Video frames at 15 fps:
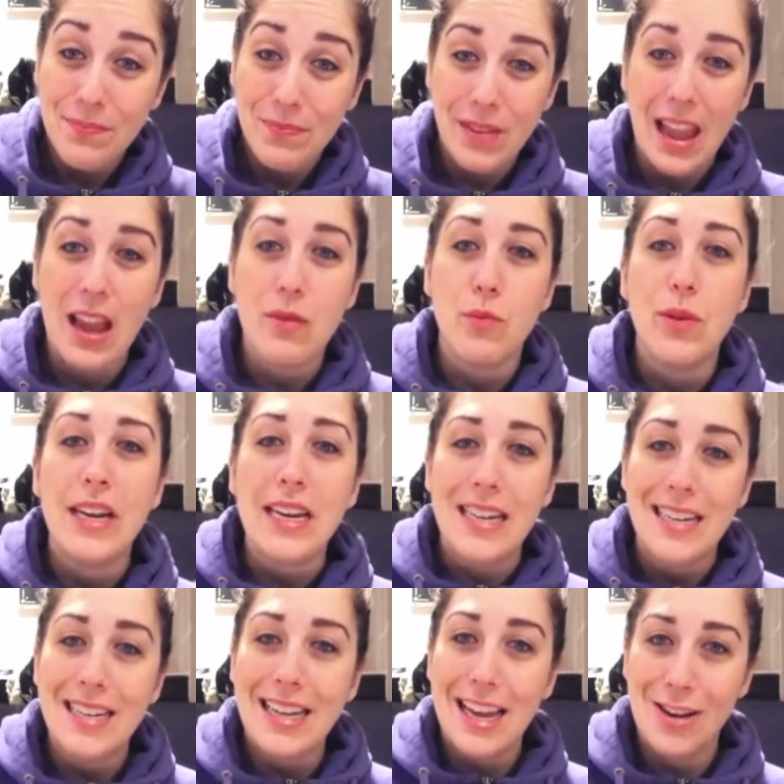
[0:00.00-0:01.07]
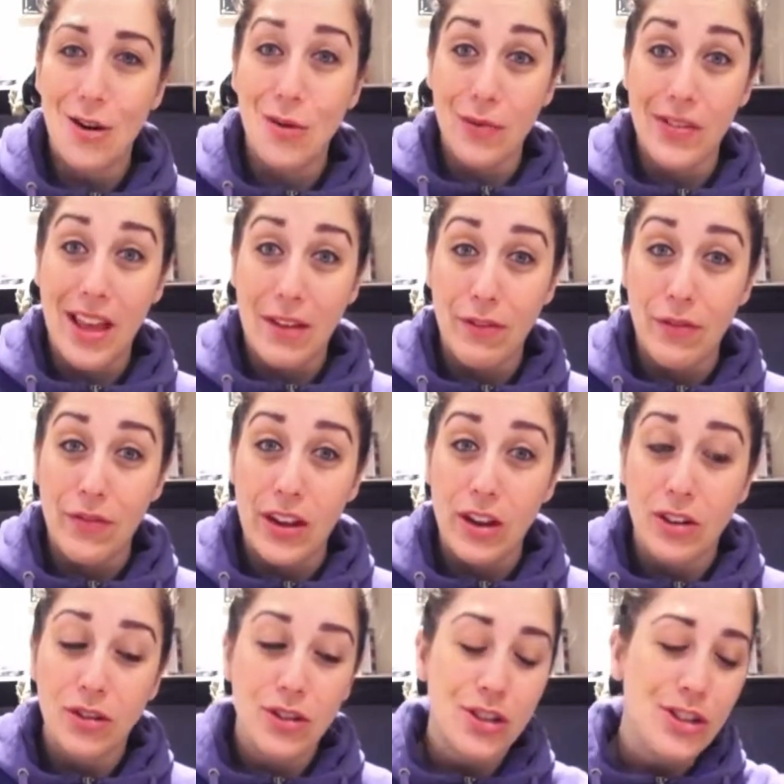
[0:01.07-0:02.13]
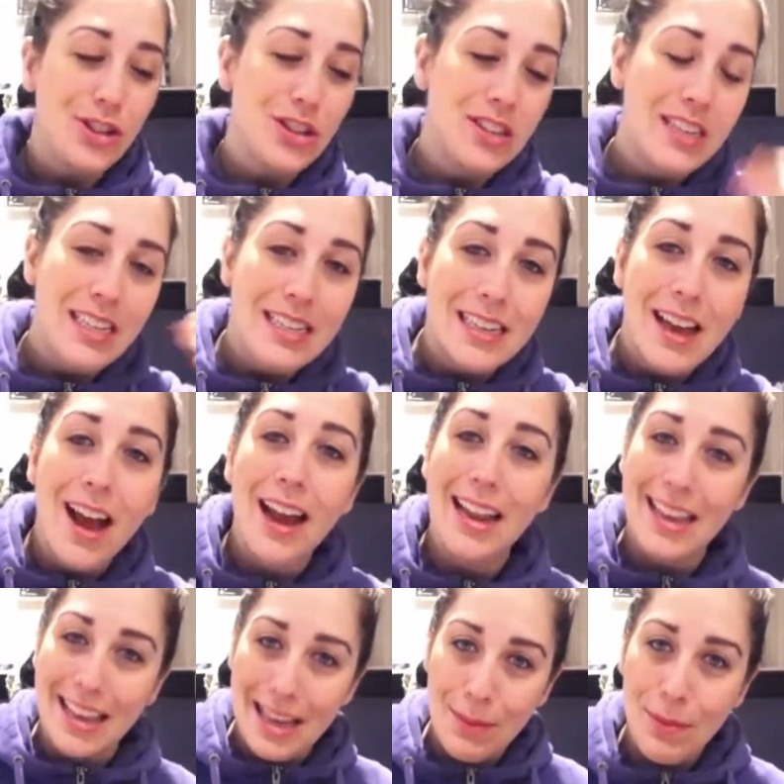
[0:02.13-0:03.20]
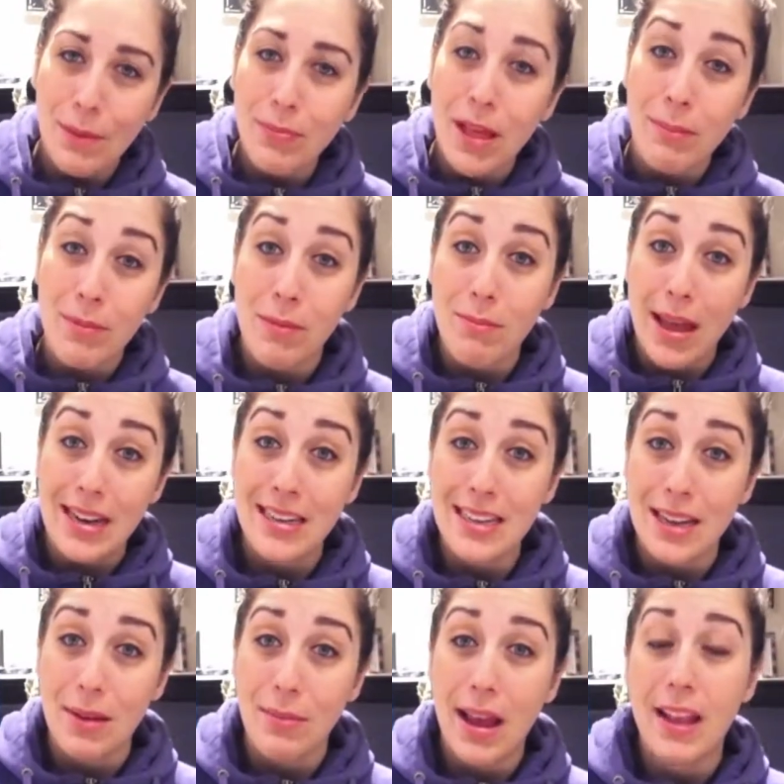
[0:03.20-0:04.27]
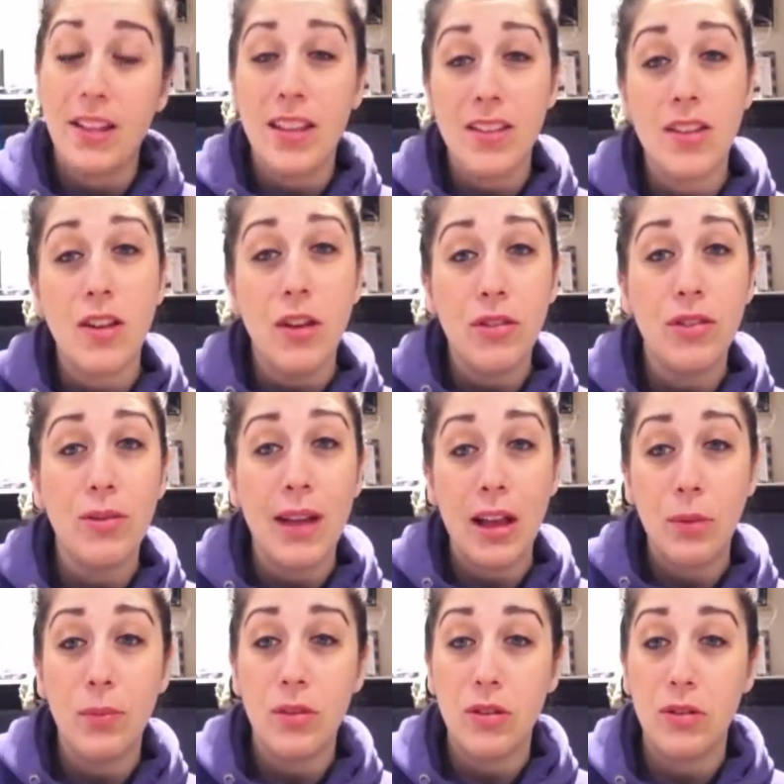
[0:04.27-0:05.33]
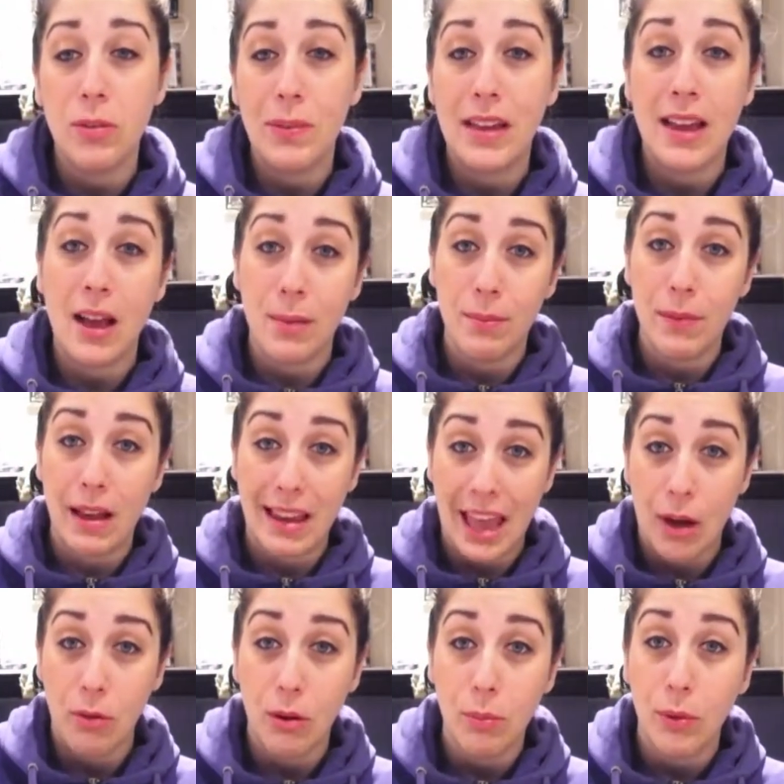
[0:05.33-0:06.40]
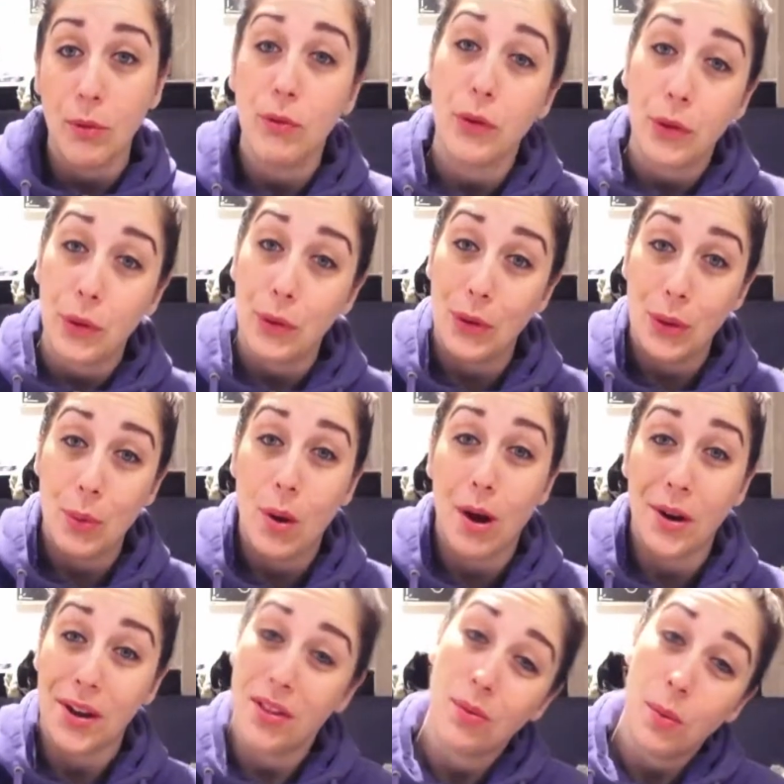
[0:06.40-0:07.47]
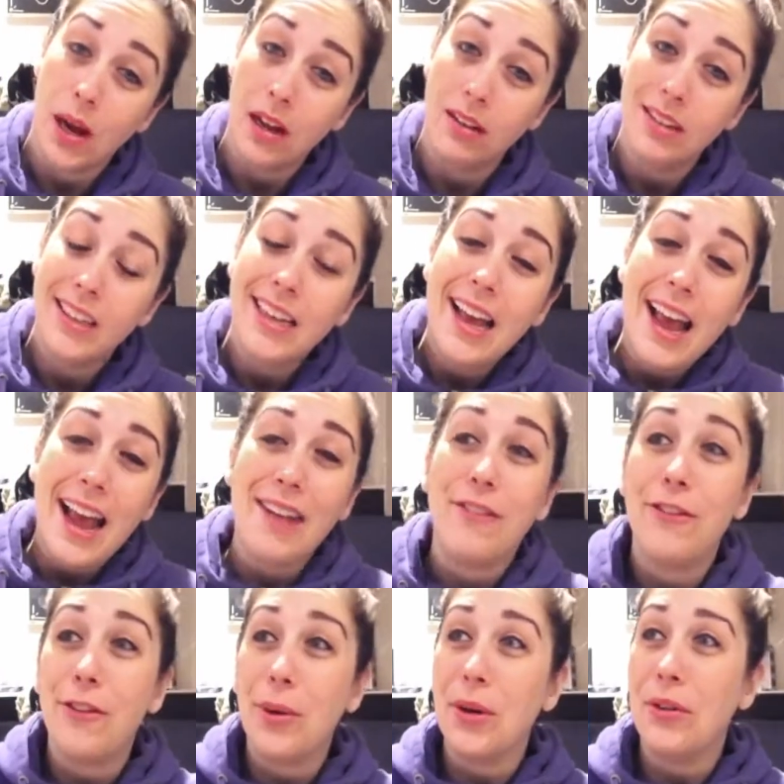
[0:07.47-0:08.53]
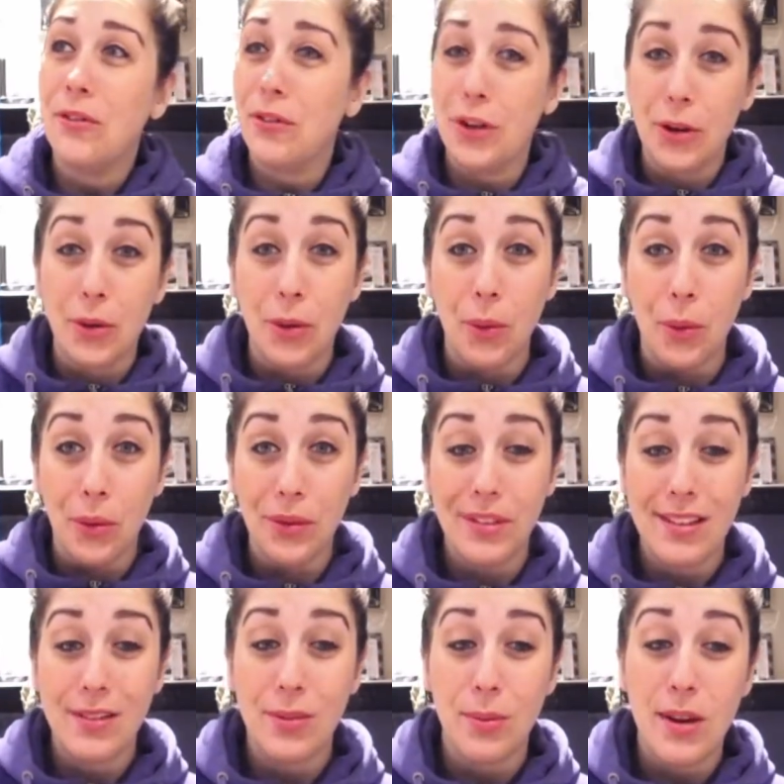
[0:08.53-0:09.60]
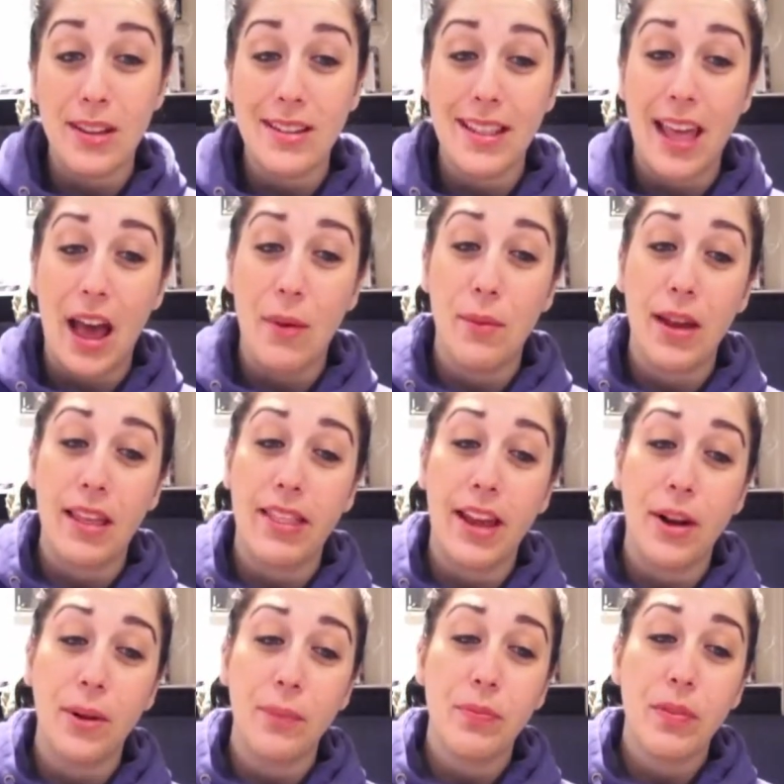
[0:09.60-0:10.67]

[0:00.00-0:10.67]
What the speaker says: And we need to get over that fear. So you just need to kind of keep up that momentum. And this also helps you to become accountable for who you are as well, and for your goals as well in that way there.